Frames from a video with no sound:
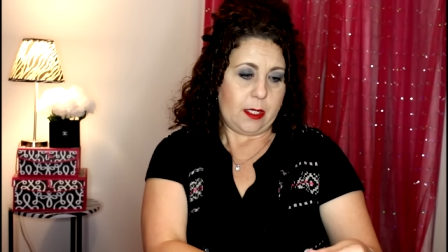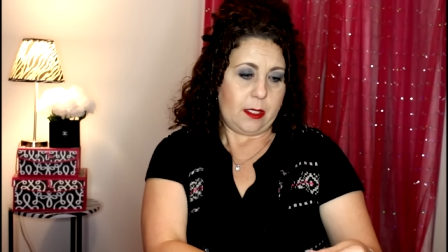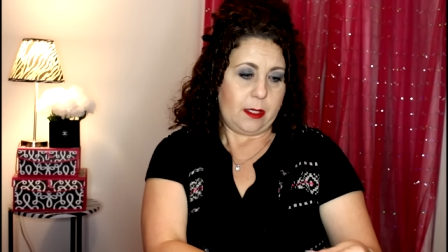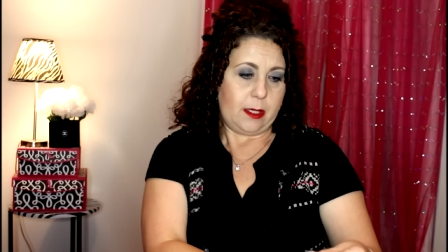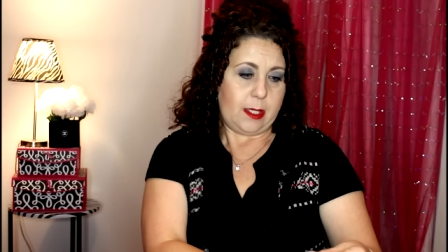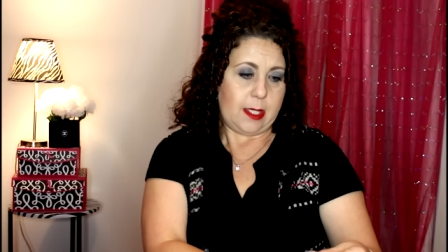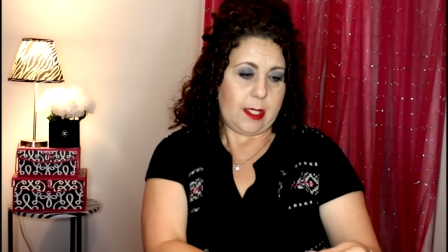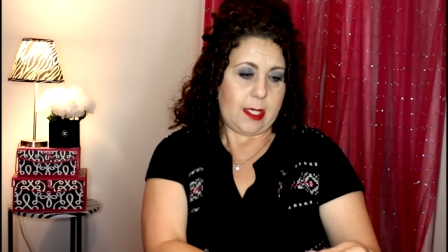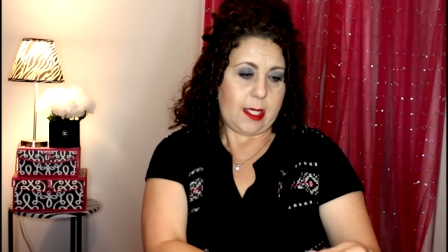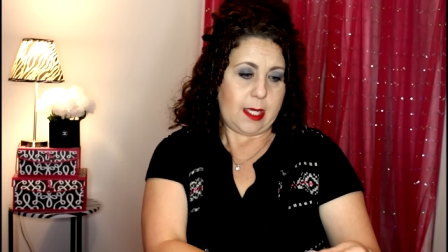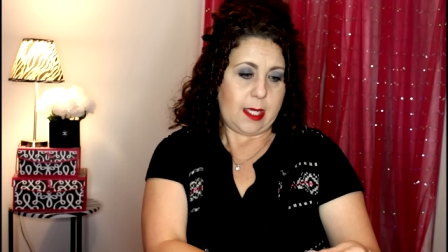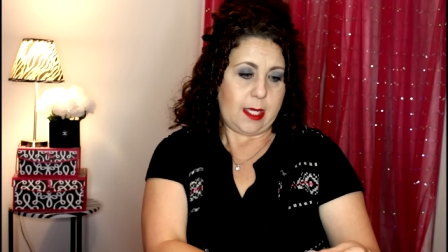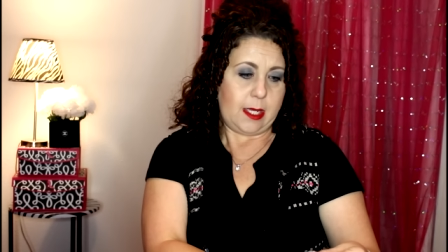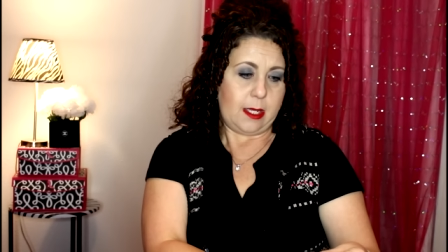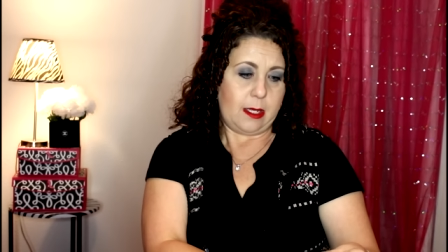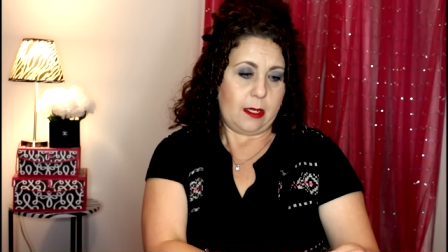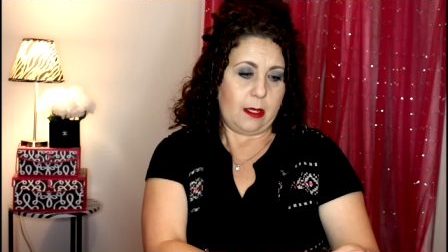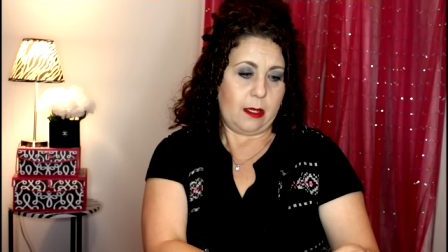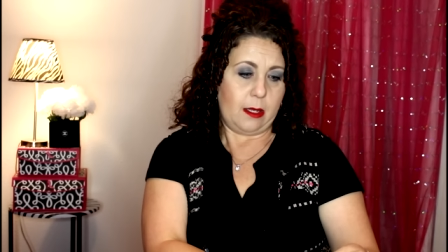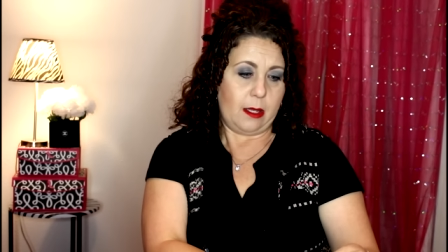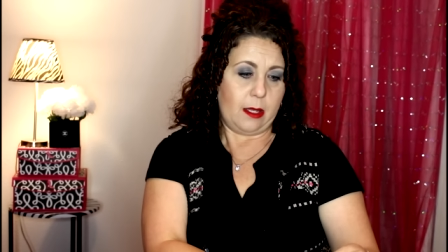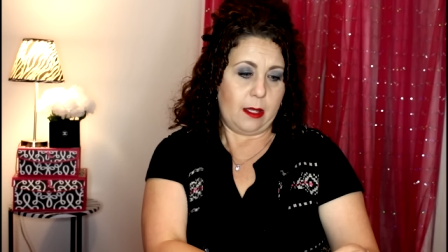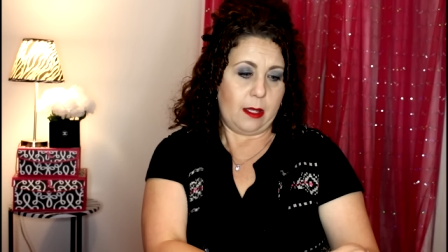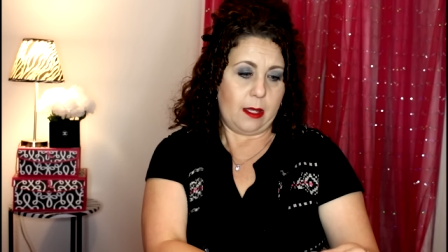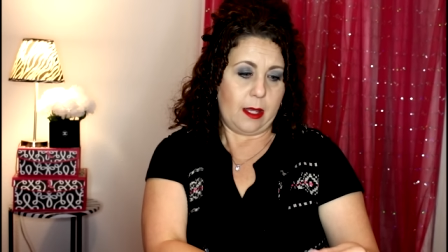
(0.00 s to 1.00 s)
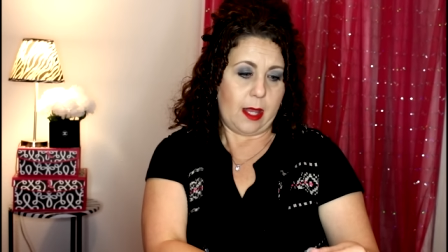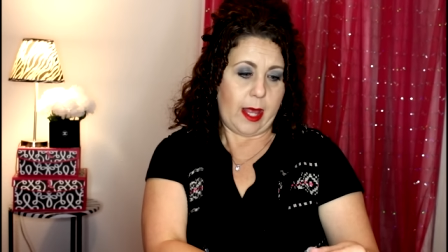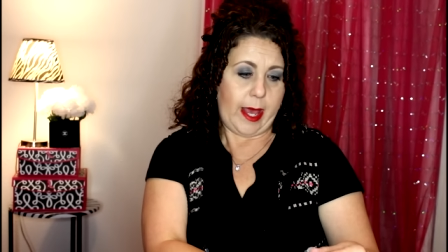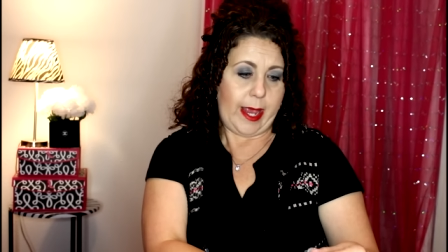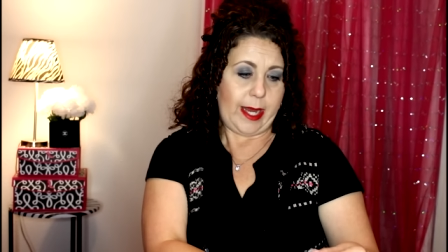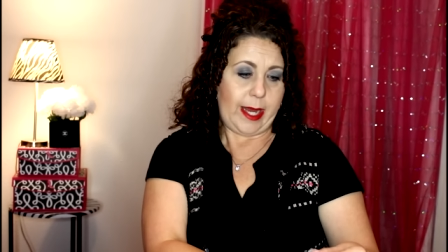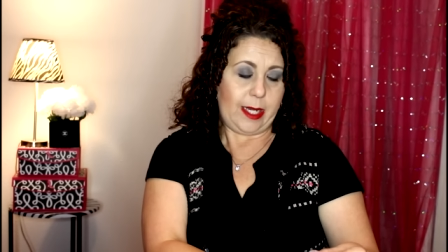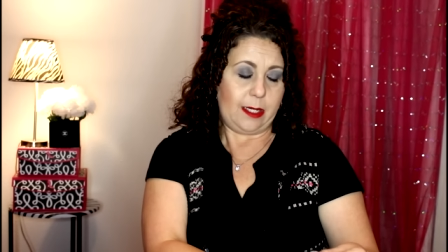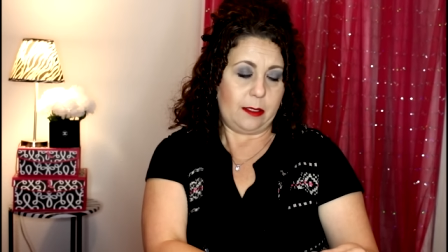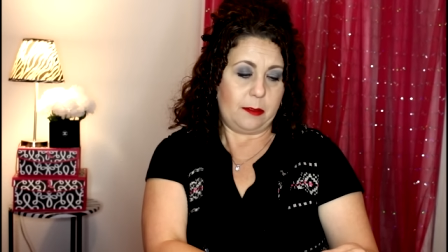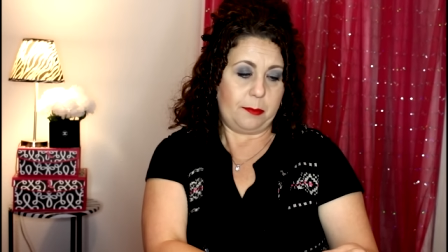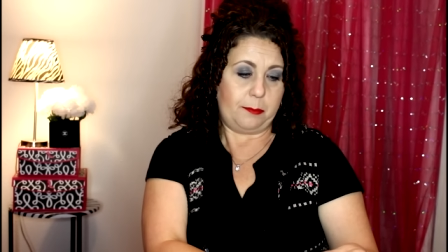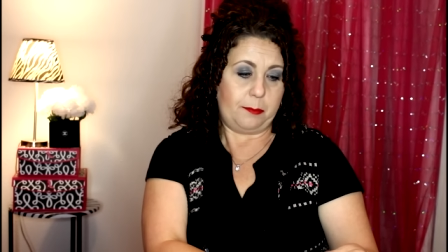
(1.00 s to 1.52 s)
the
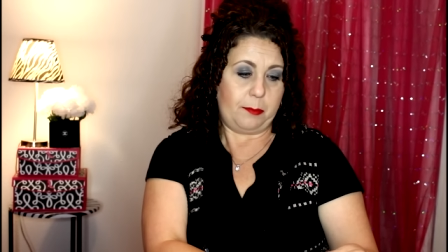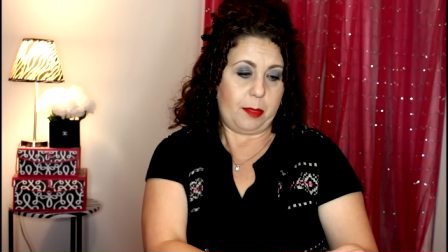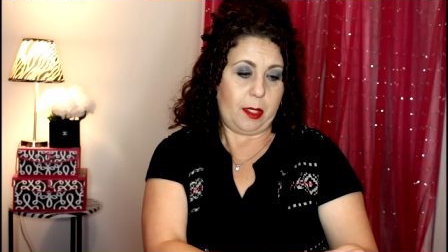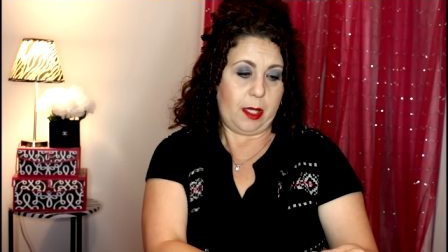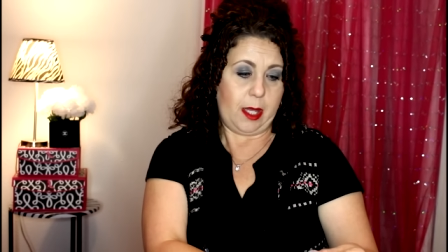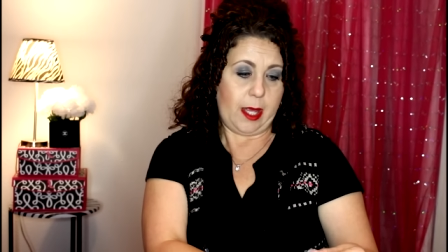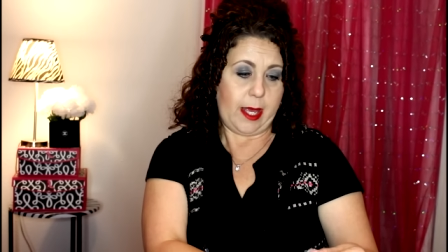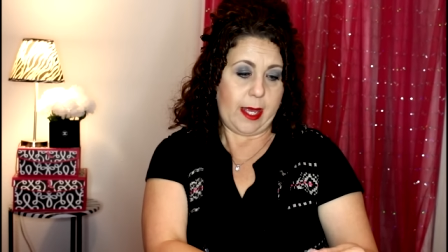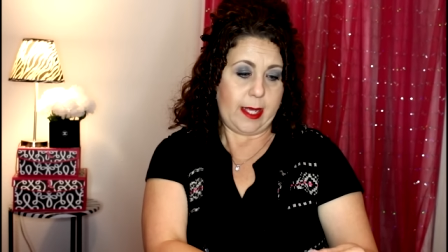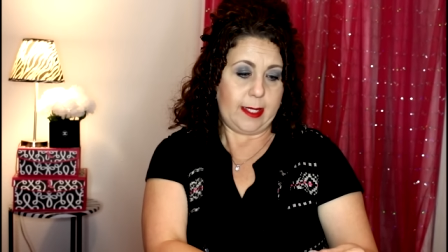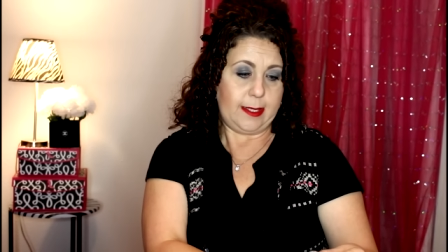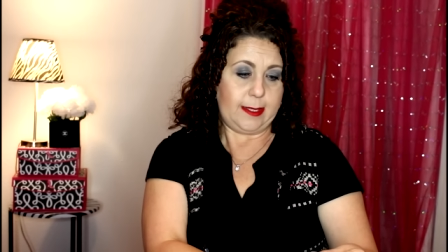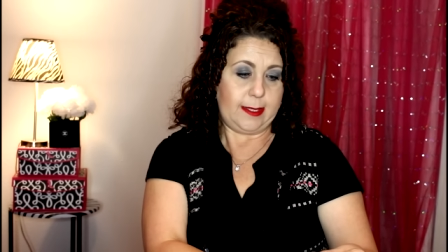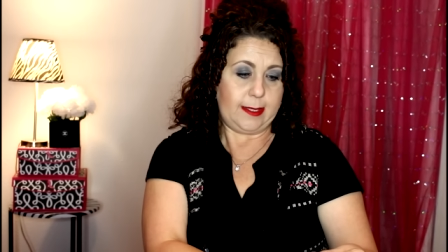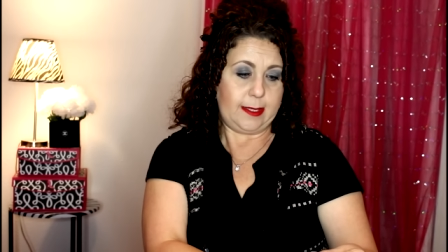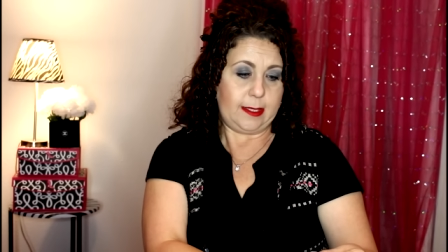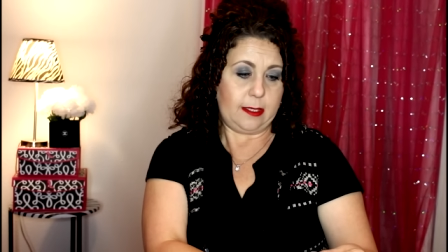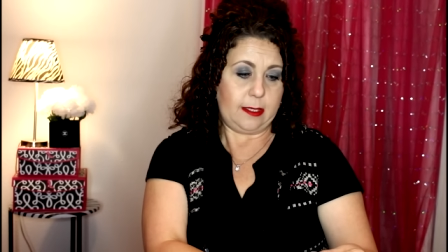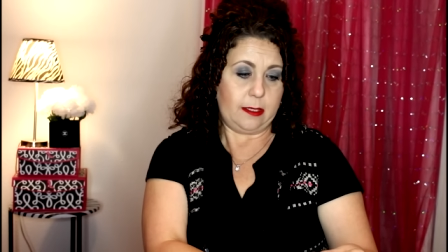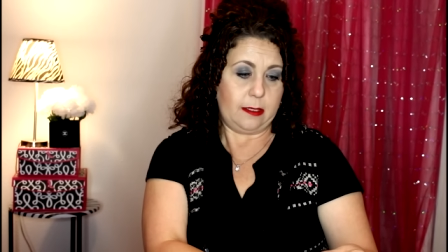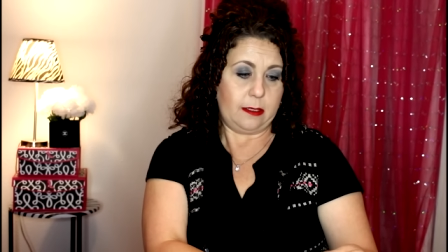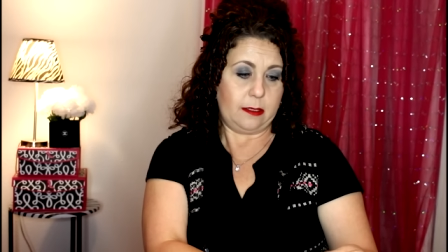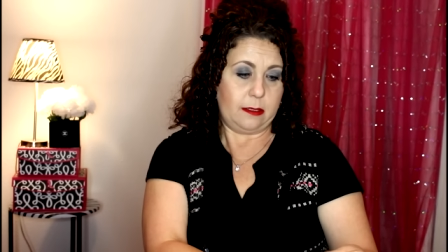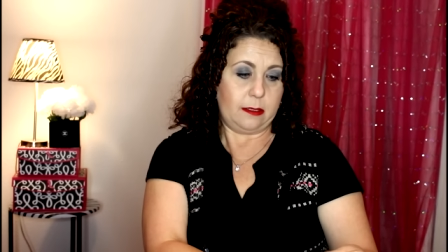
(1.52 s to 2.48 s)
Light Plus.